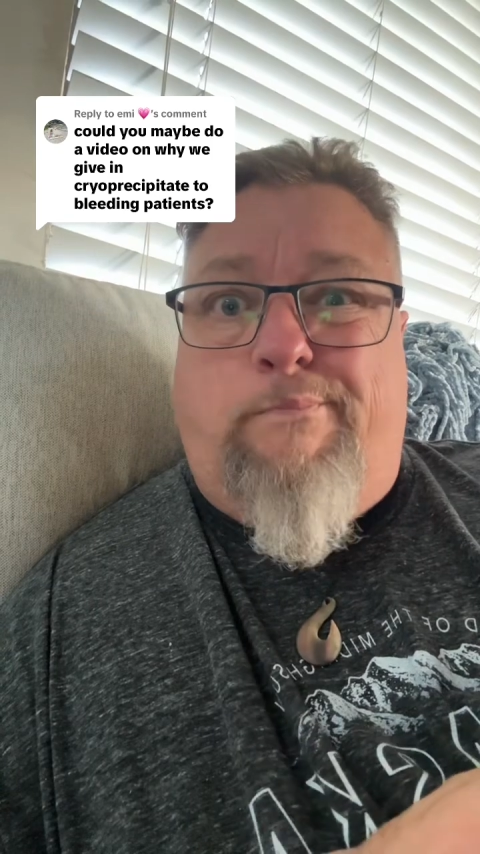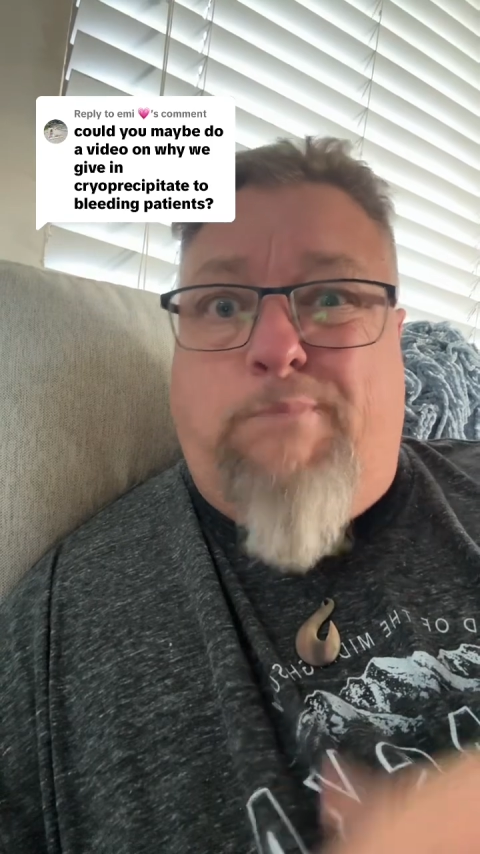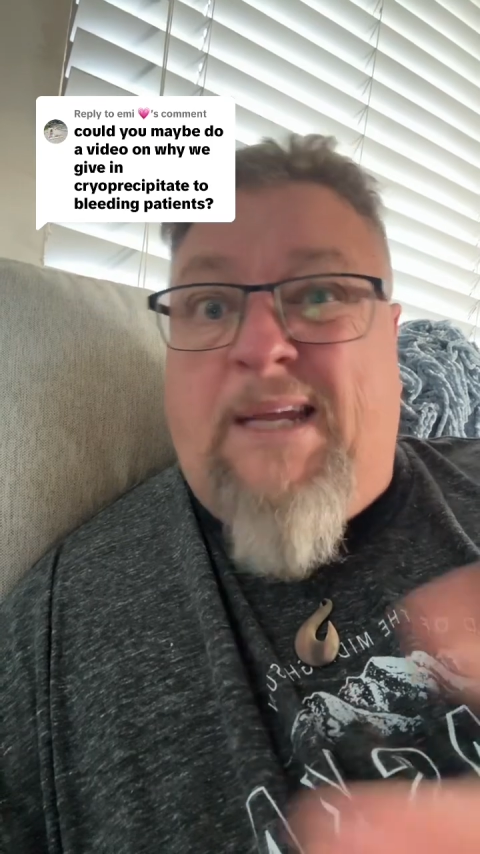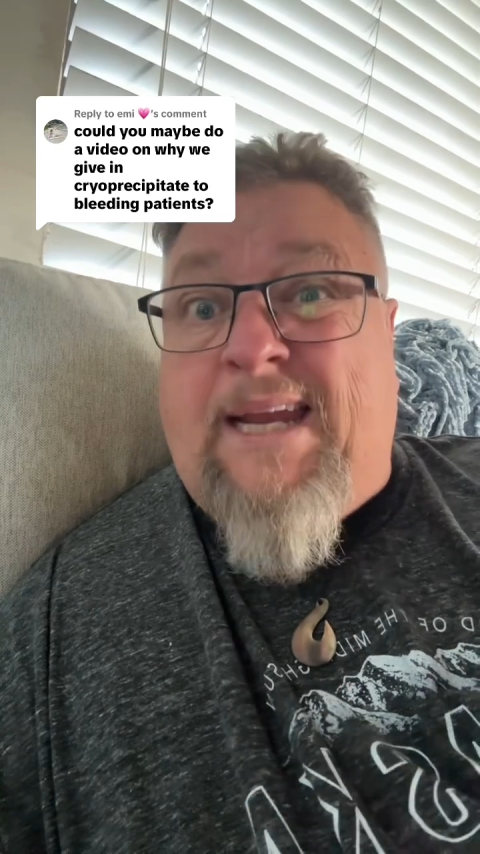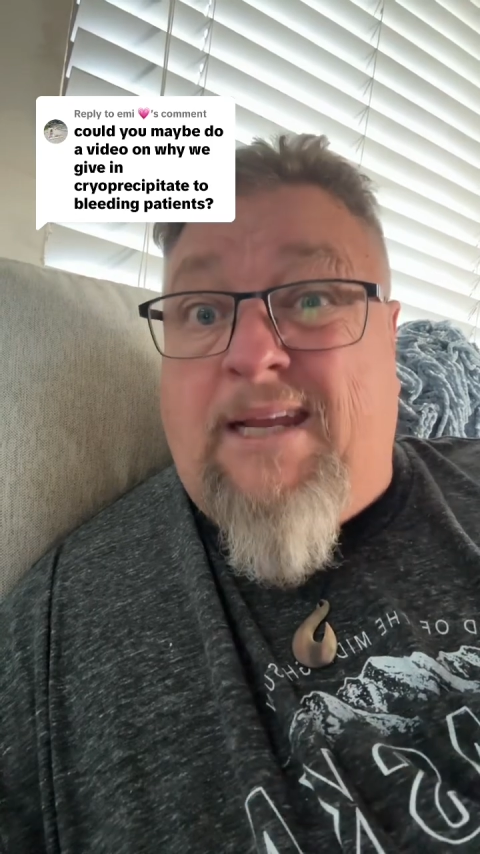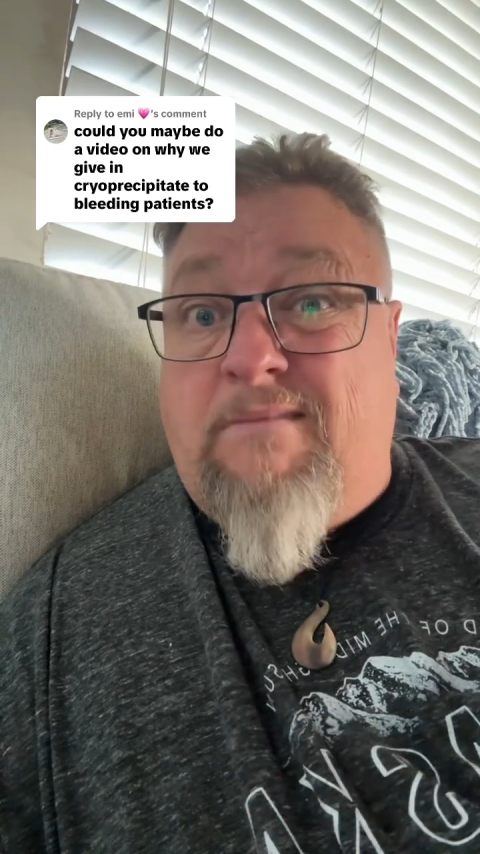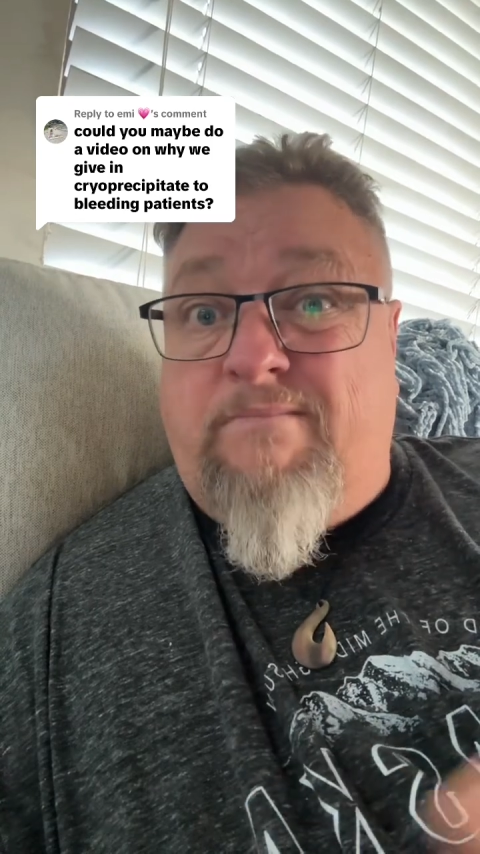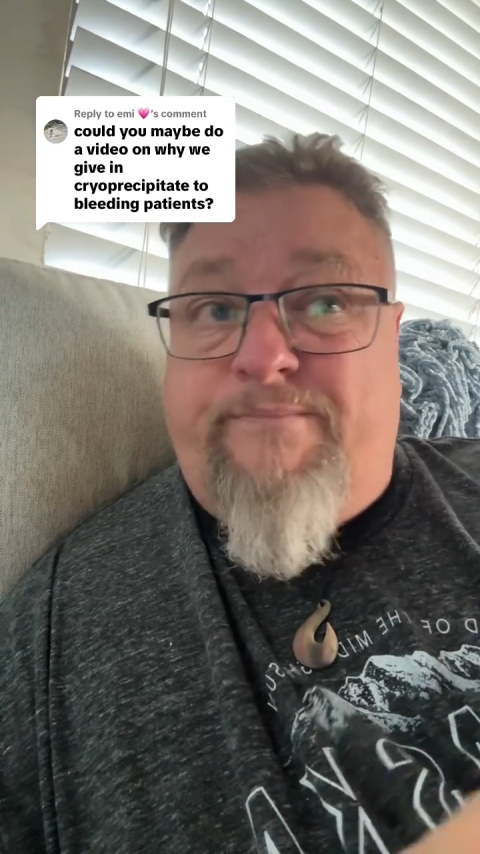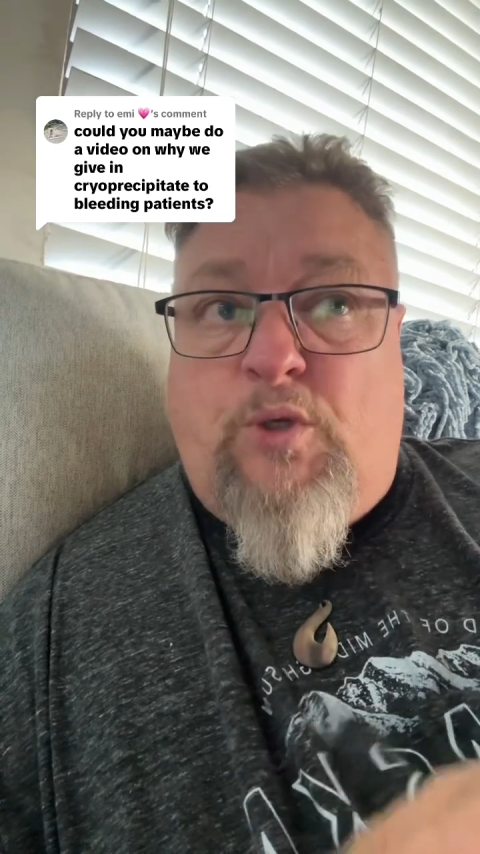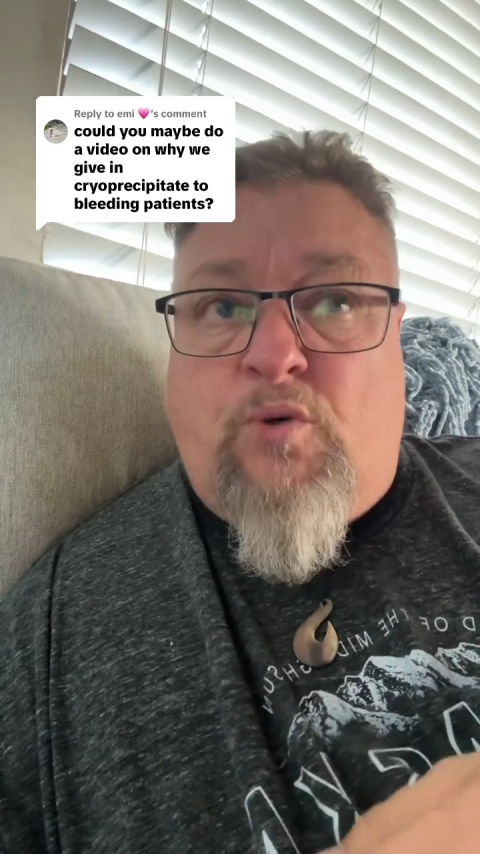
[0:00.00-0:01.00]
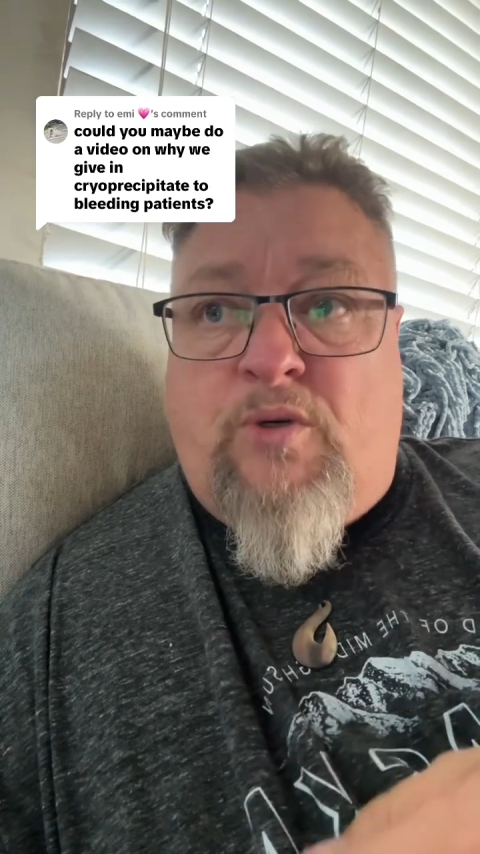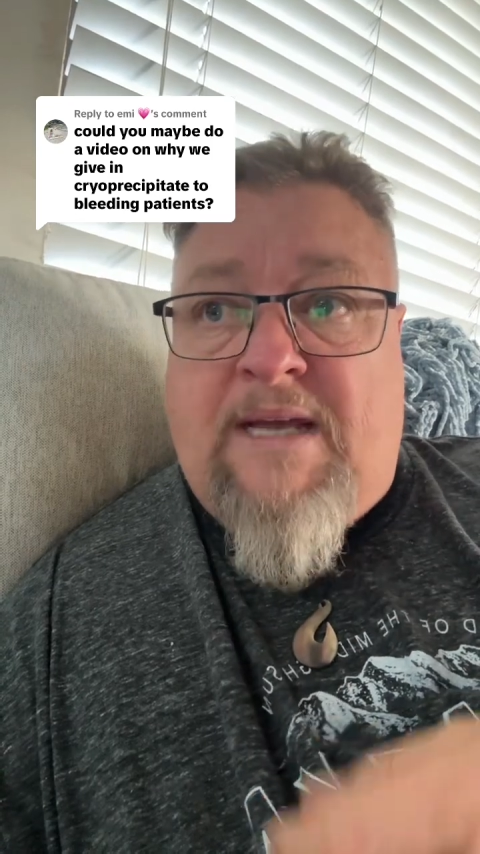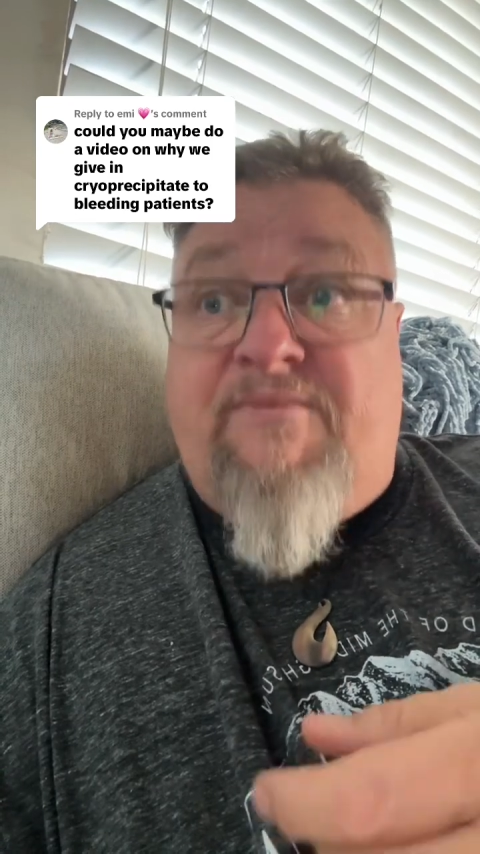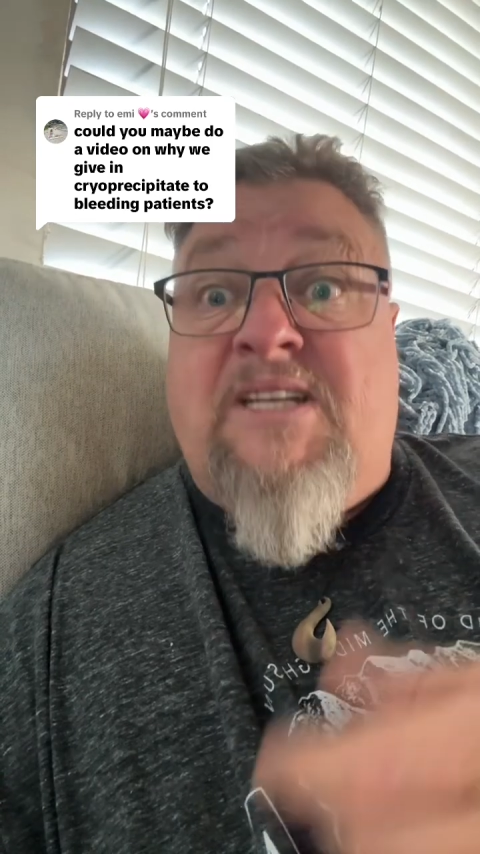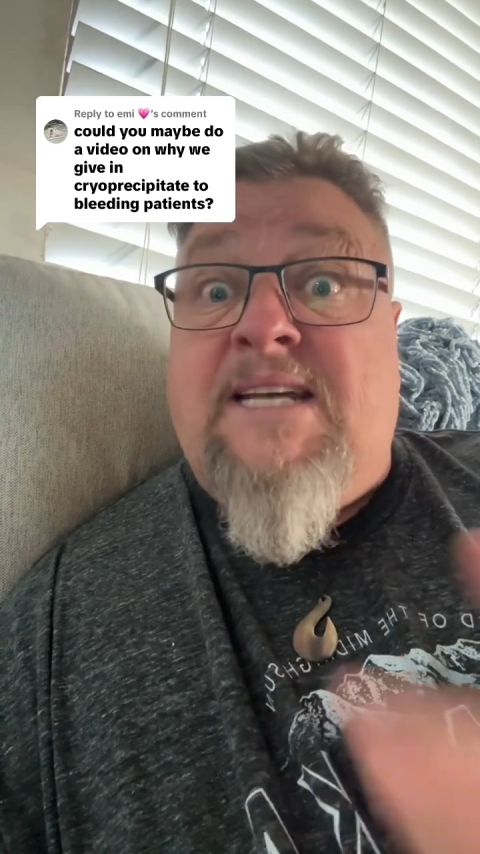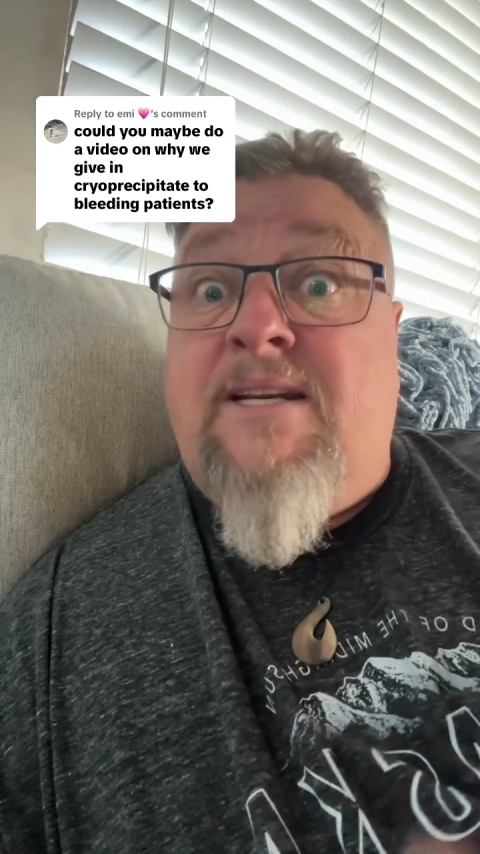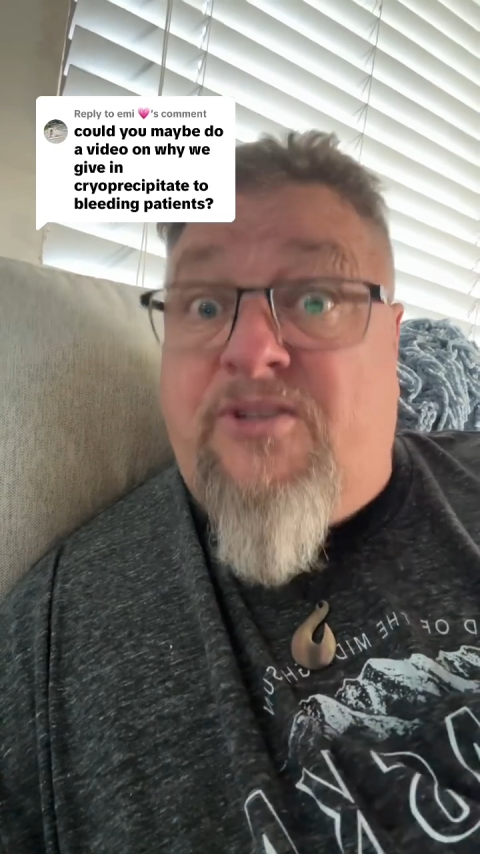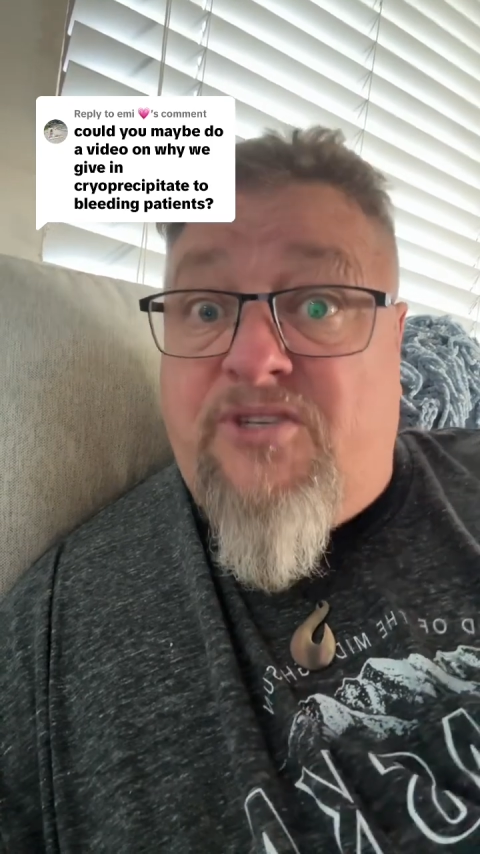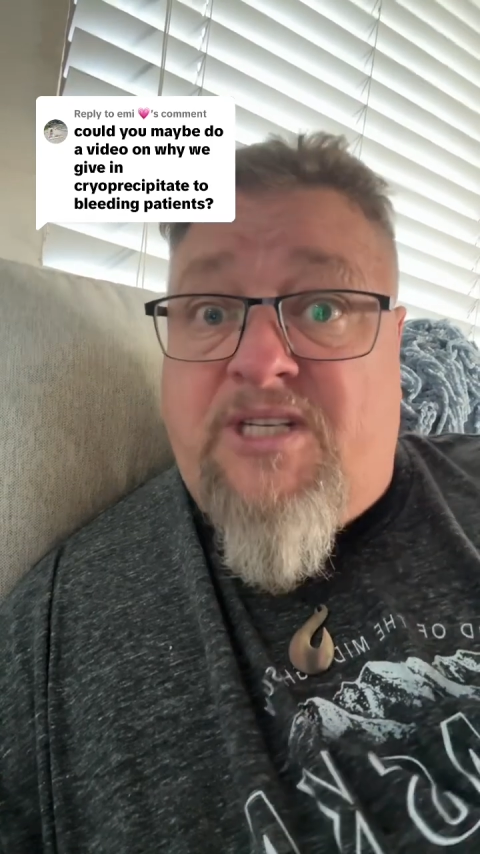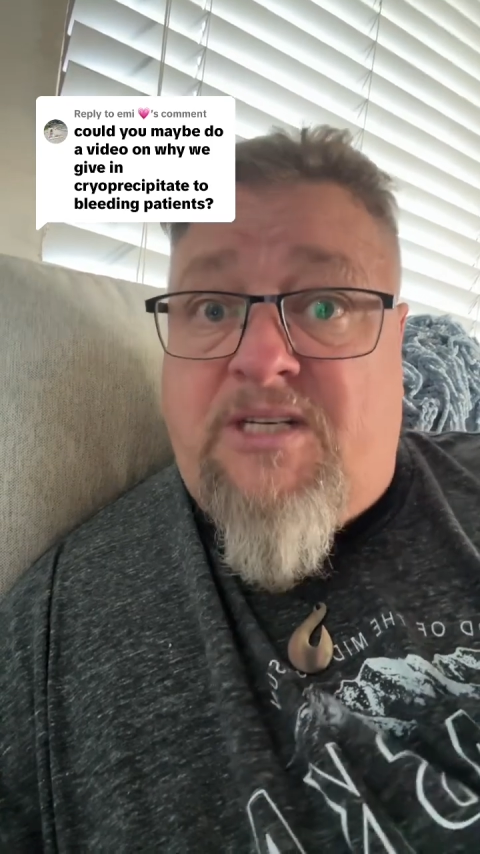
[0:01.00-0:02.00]
bleeding or have the
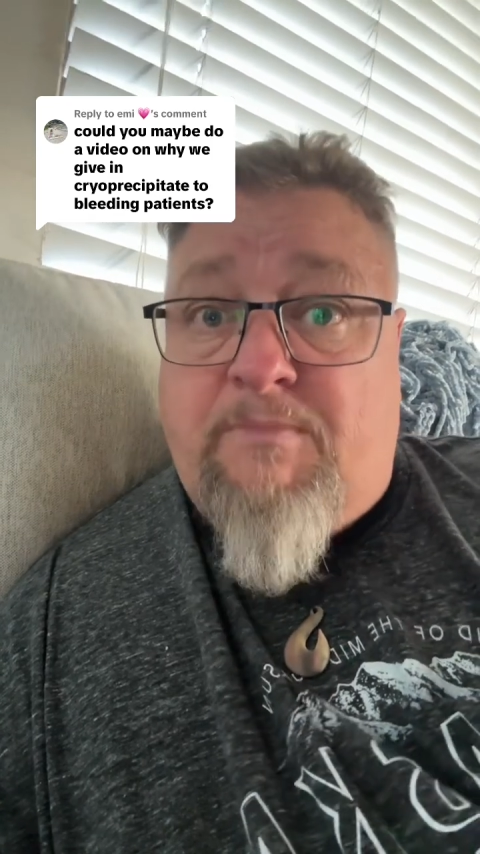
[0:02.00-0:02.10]
tendency to